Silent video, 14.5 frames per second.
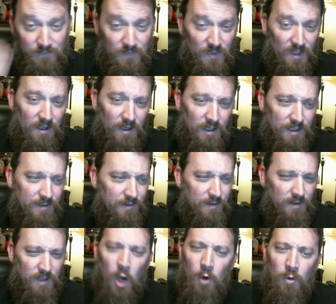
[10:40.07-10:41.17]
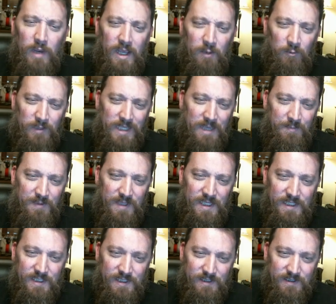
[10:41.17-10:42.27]
And we're keeping
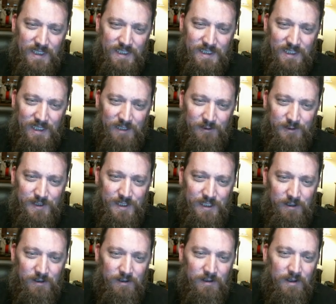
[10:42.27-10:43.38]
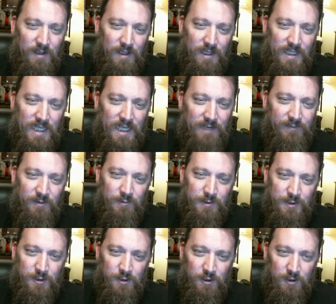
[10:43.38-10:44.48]
these Desolators here kind of in
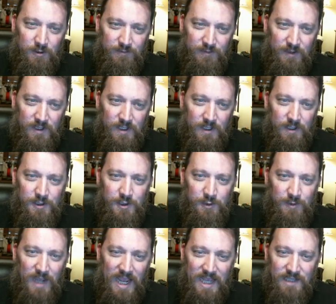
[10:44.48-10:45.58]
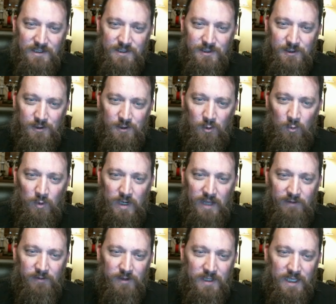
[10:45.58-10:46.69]
reserve to answer
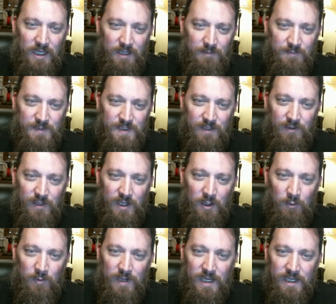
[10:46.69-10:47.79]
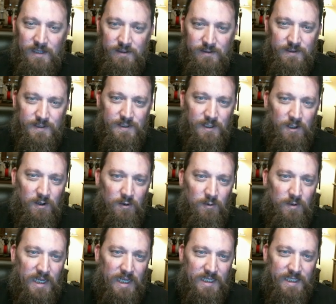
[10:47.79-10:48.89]
whatever comes their way. So
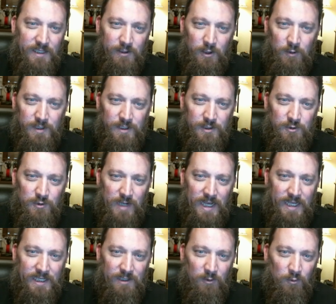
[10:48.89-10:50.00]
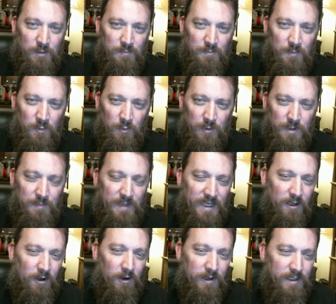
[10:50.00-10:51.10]
I can either go into the Dragon or the Mega
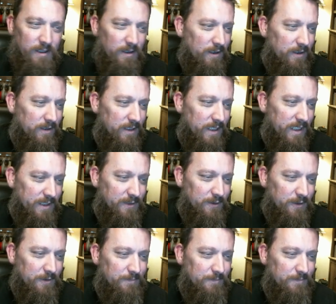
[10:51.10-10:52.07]
Gargant on the next turn.